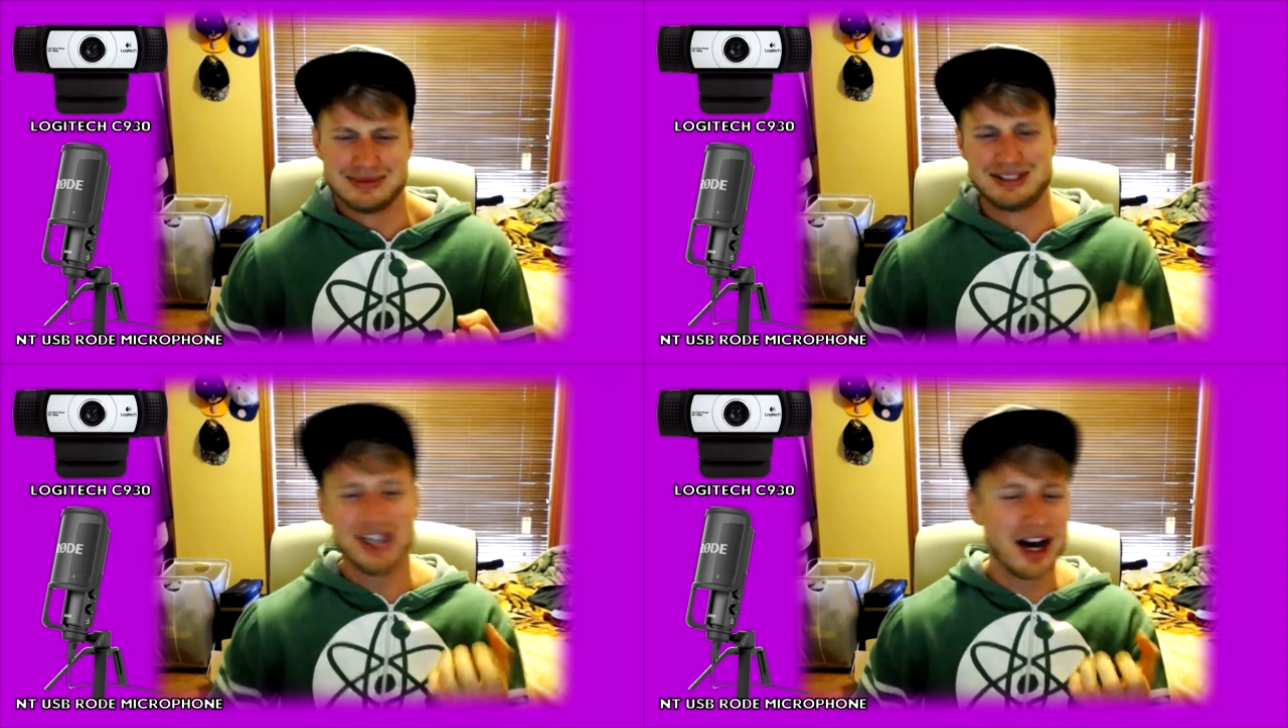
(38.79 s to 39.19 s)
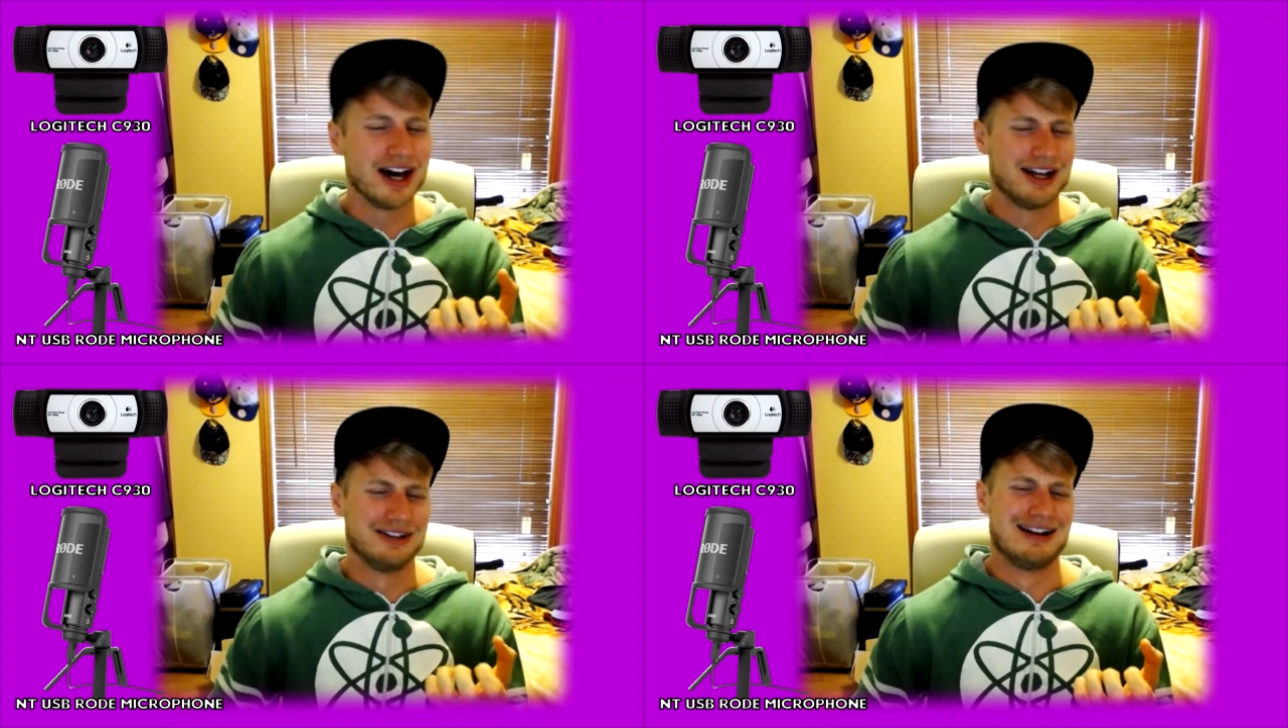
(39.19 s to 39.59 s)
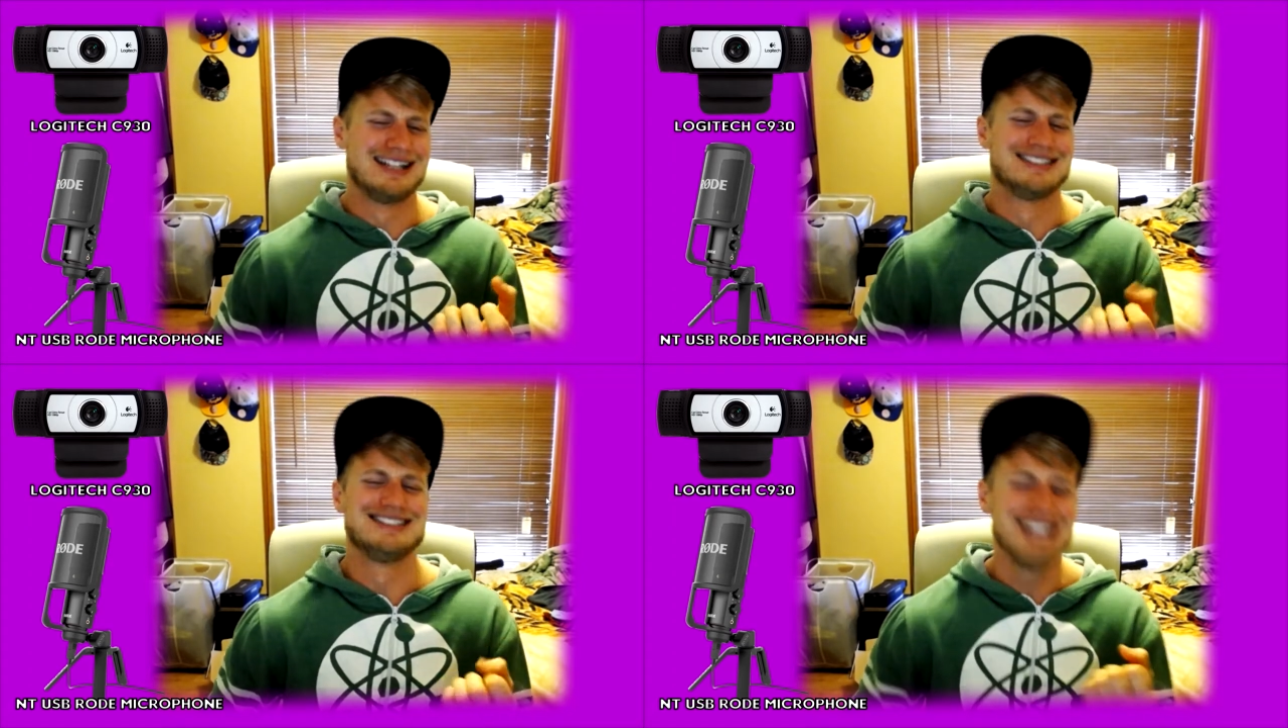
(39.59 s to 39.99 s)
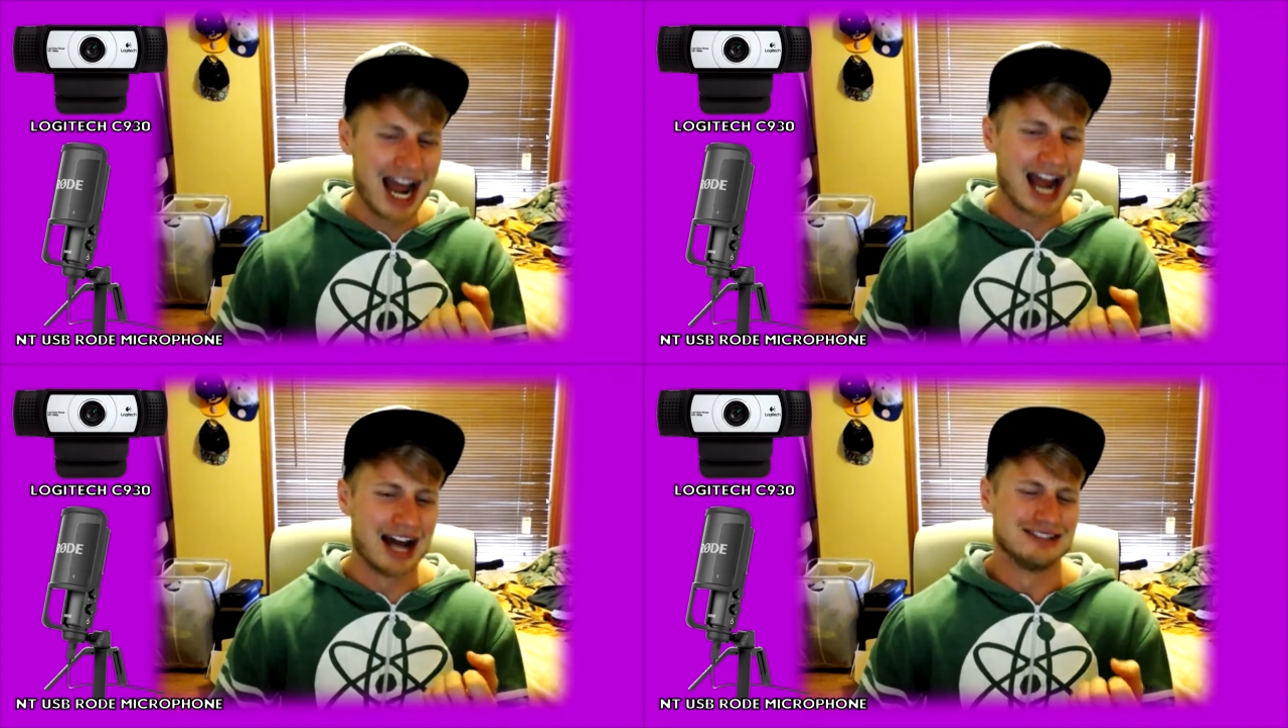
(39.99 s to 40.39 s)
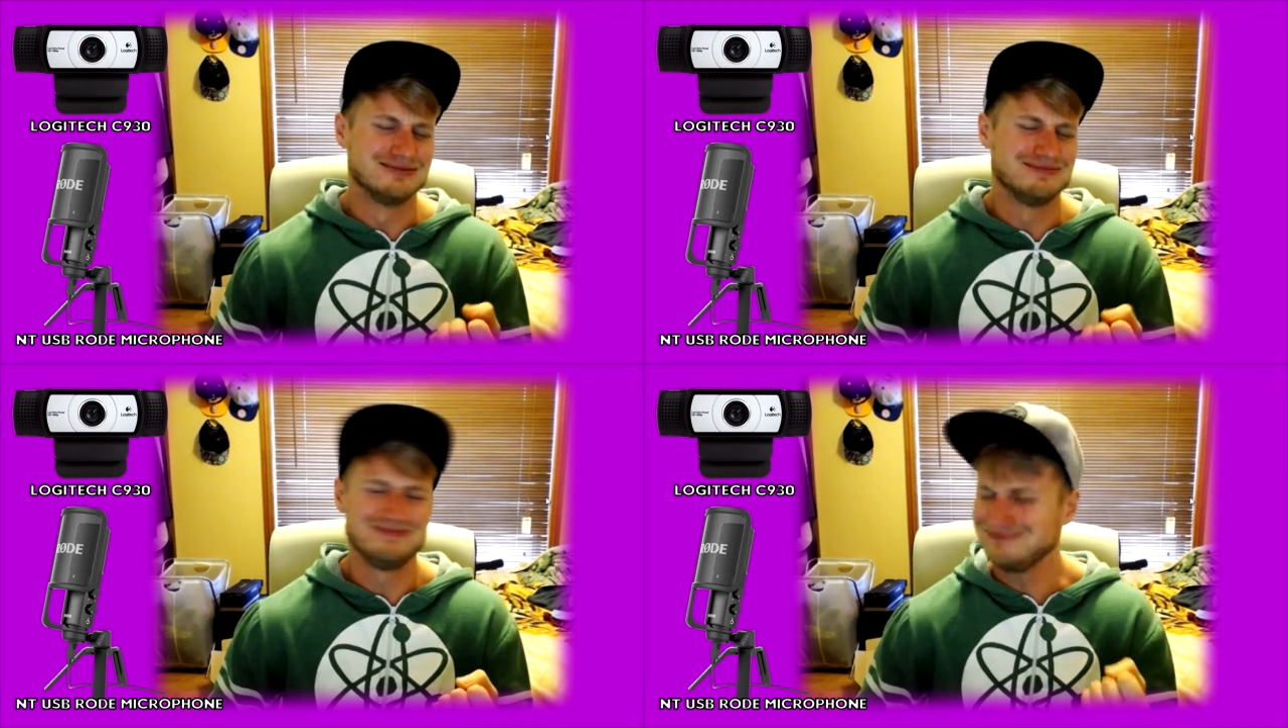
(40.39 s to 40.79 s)
good now.
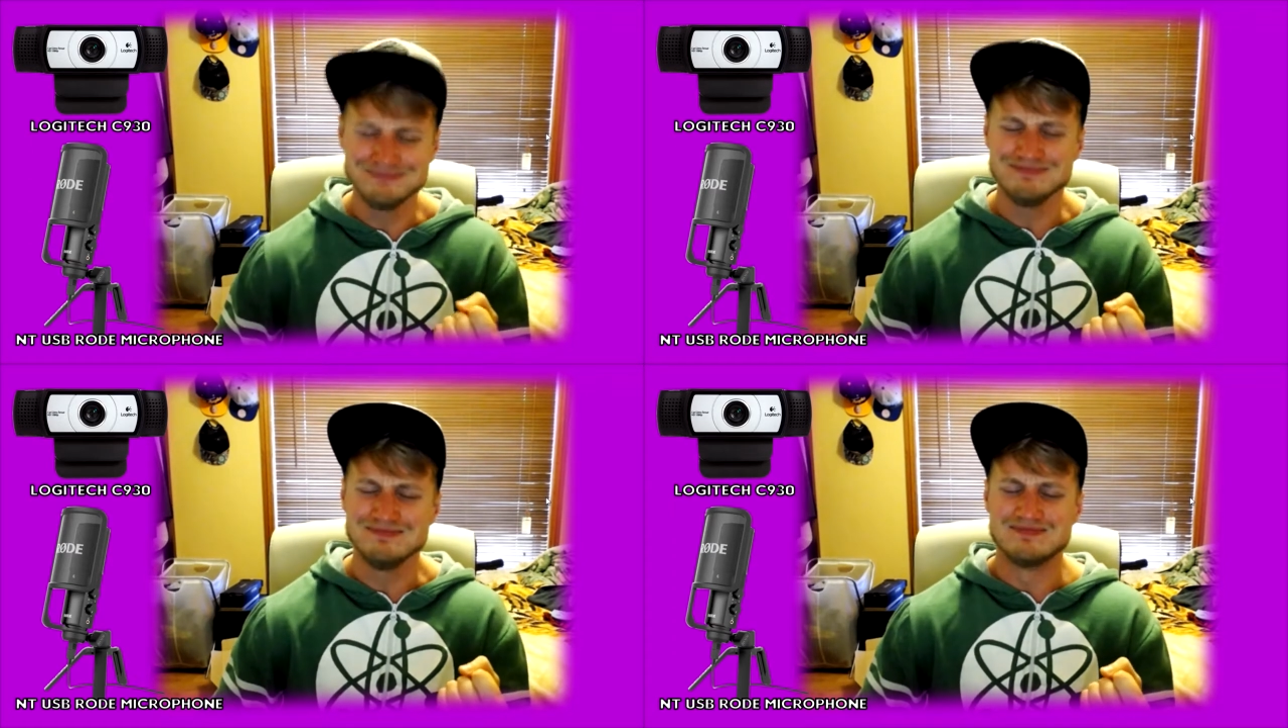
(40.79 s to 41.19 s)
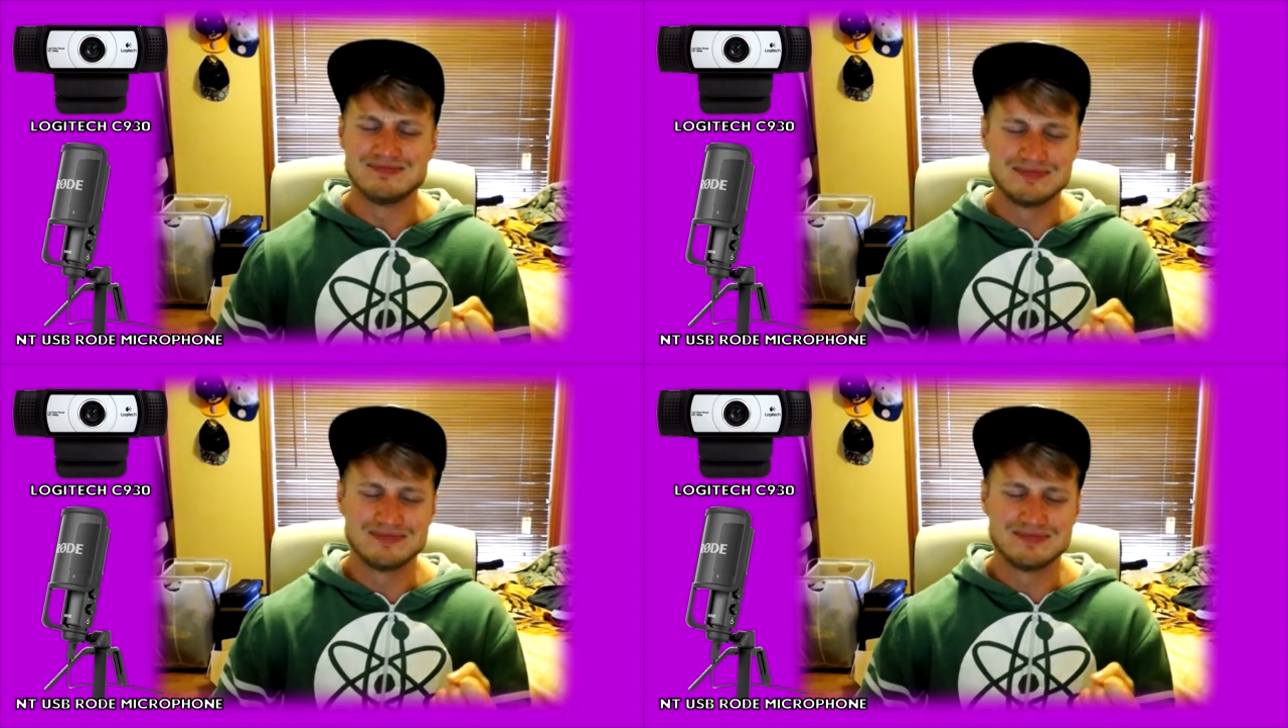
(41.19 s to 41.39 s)
Mm.